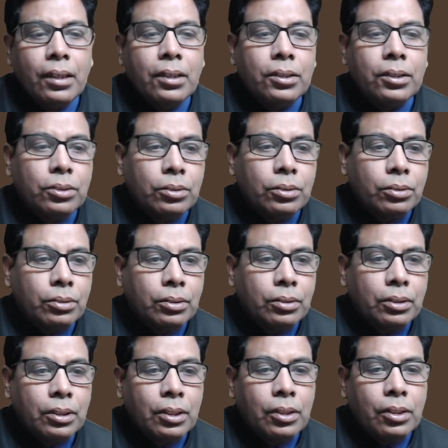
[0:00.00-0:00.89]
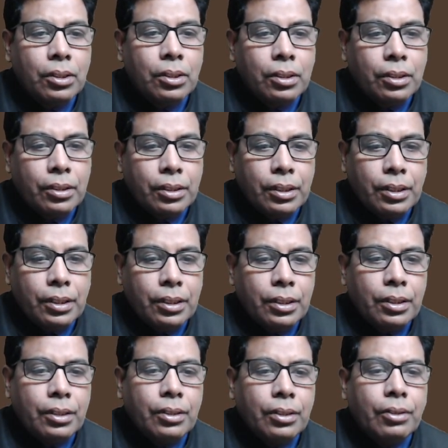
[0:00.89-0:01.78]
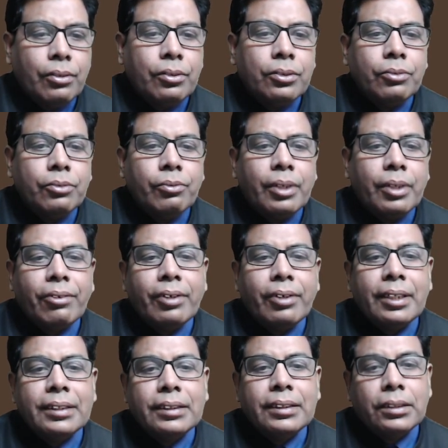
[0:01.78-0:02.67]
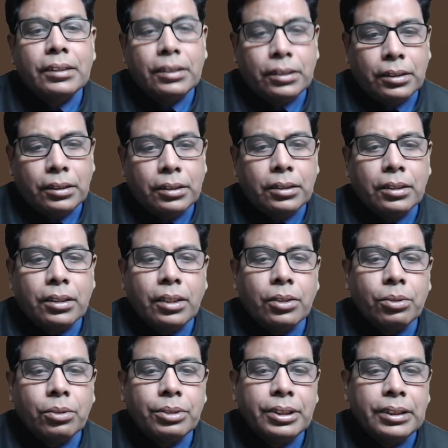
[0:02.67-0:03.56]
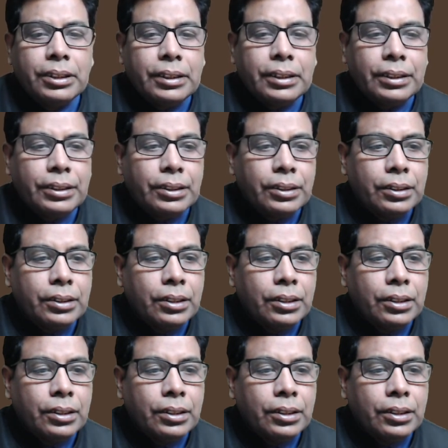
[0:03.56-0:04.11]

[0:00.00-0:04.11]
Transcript: So 126 control signals